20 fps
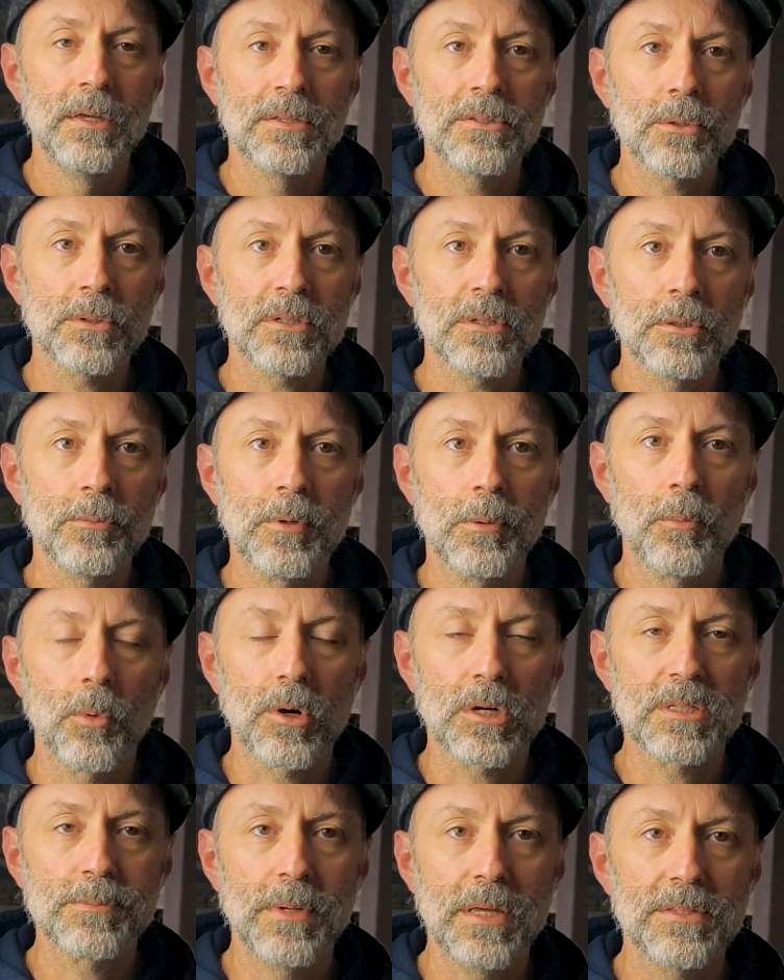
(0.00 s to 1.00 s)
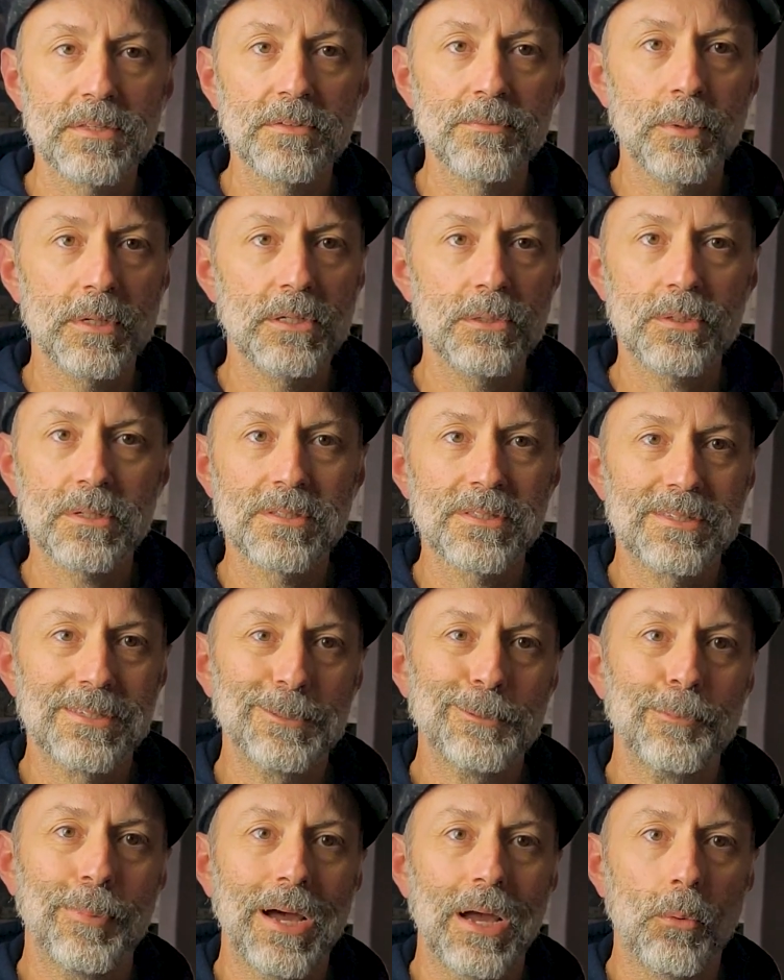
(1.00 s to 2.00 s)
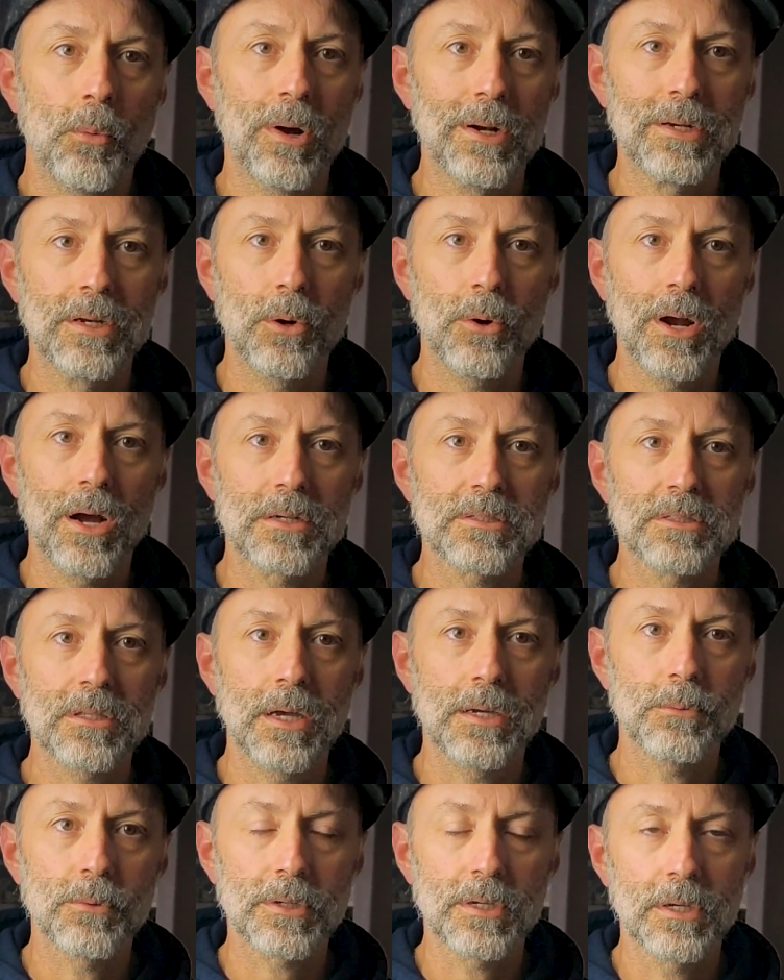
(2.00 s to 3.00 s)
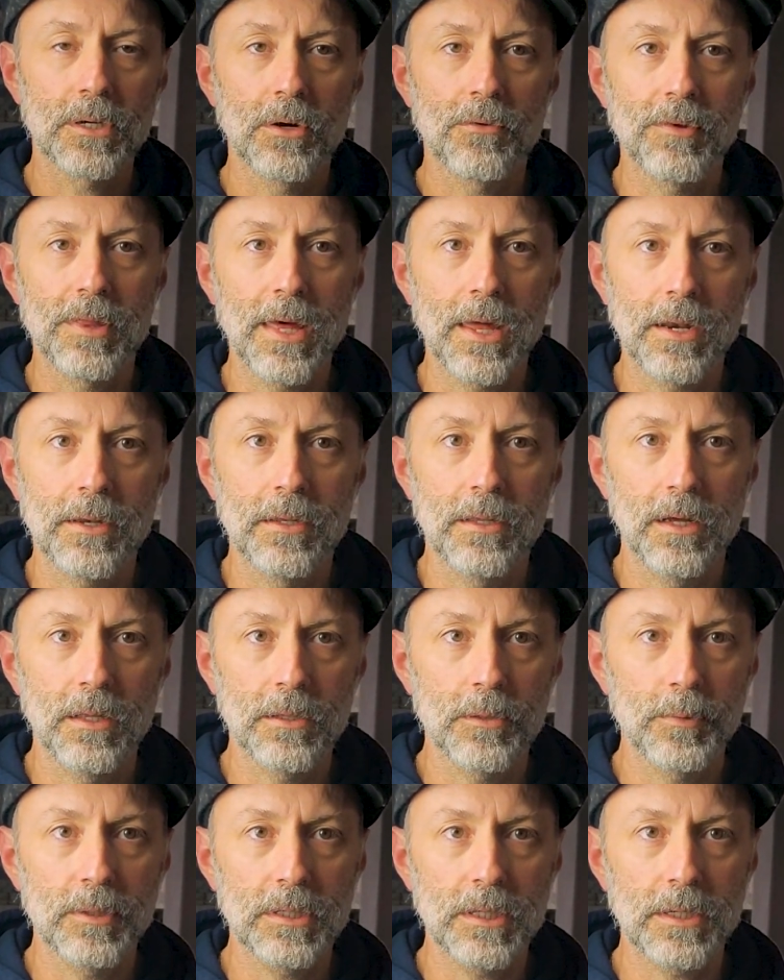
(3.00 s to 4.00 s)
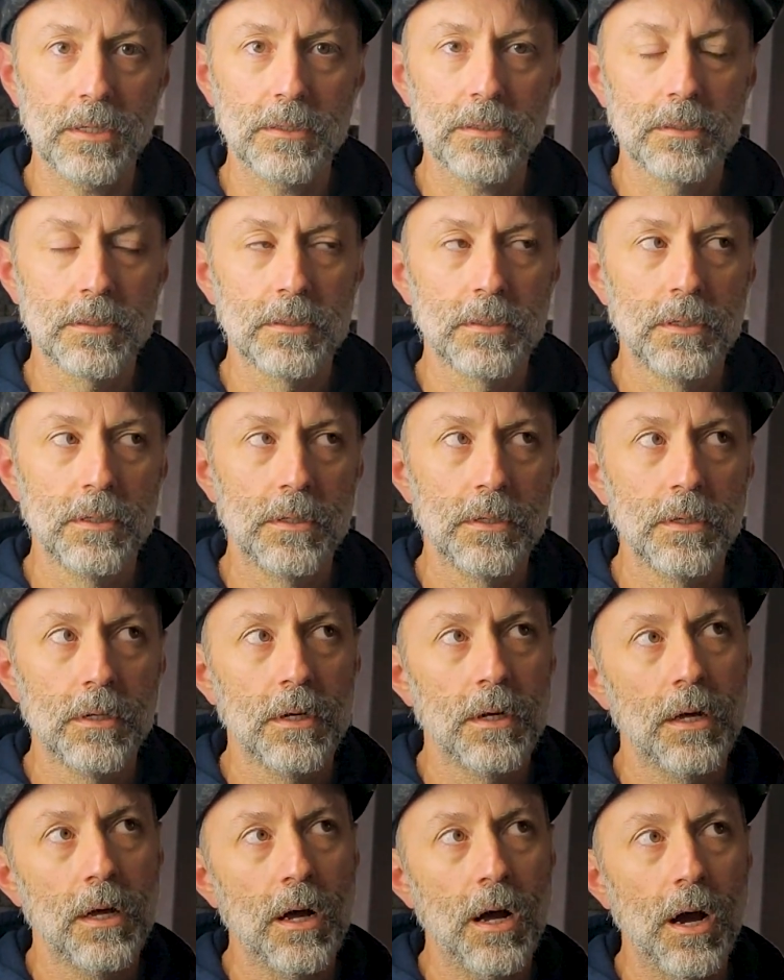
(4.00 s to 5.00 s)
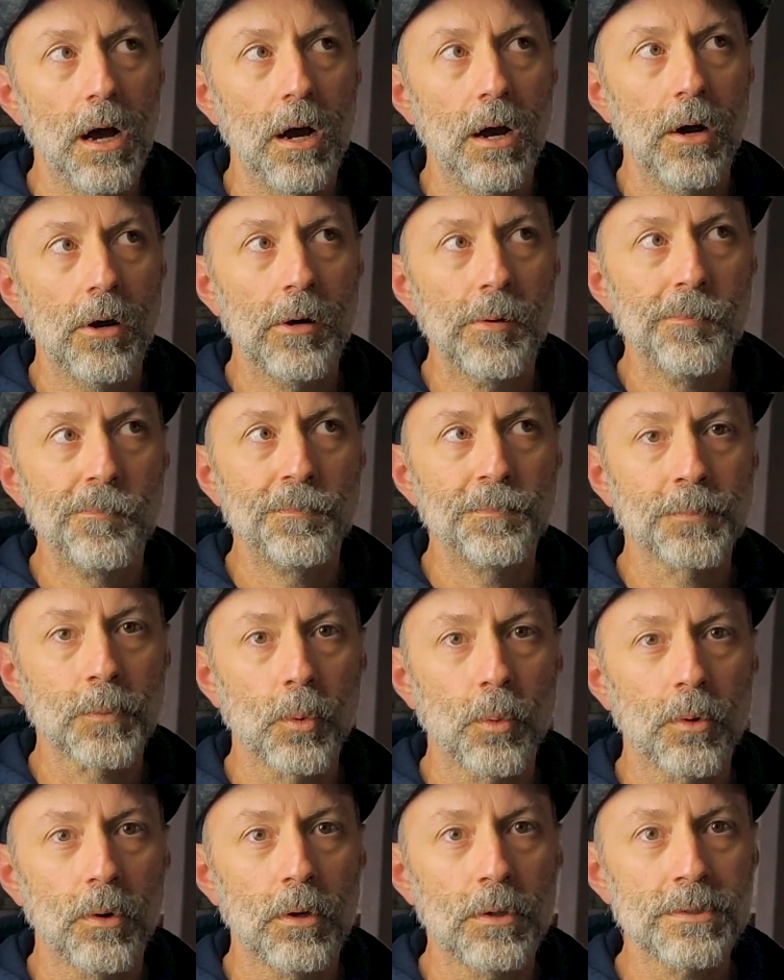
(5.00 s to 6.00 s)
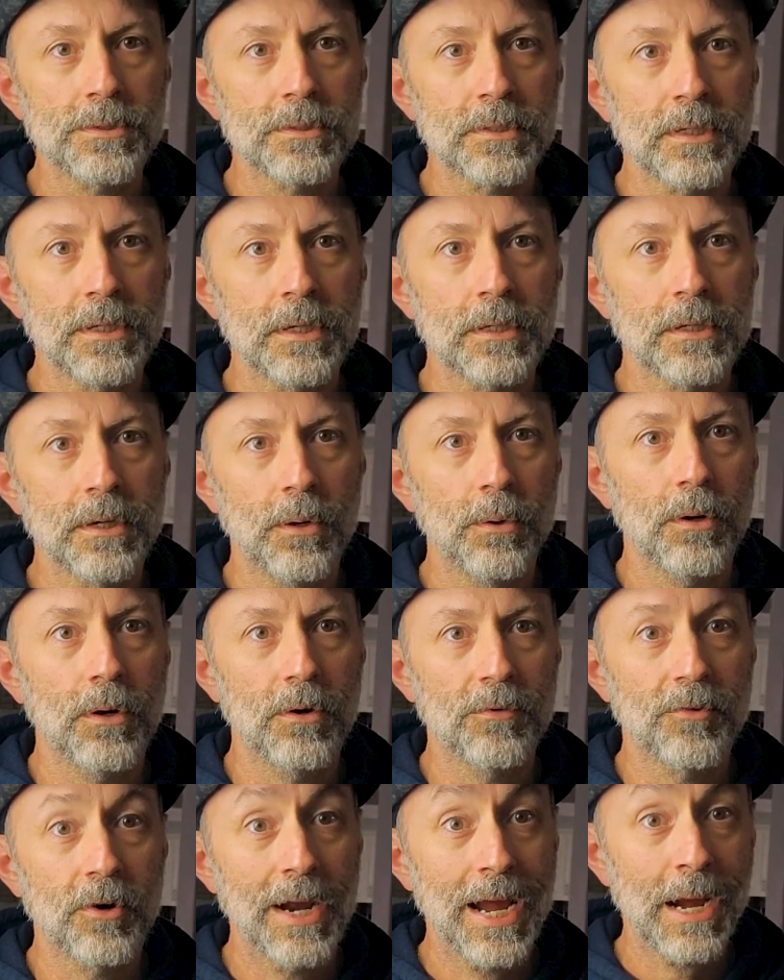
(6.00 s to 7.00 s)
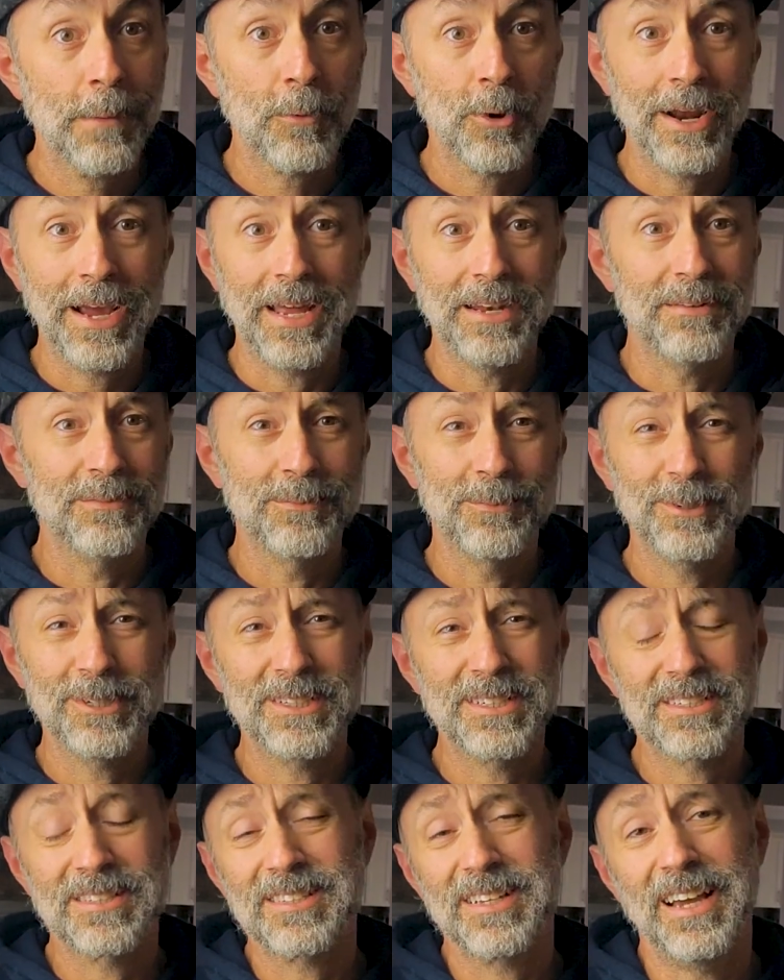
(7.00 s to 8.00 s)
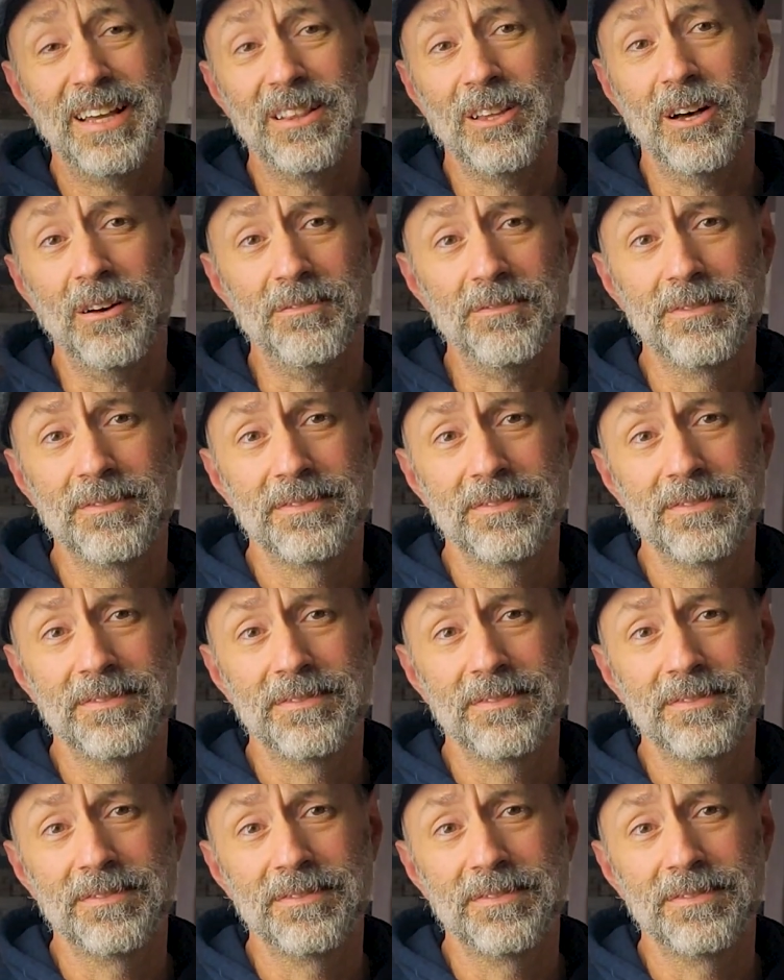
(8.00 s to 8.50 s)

So it's a little bit more expensive, but you can still buy 1 Godox light. We're going to go over that a little bit later. We're also going to go over Amaran, which I love.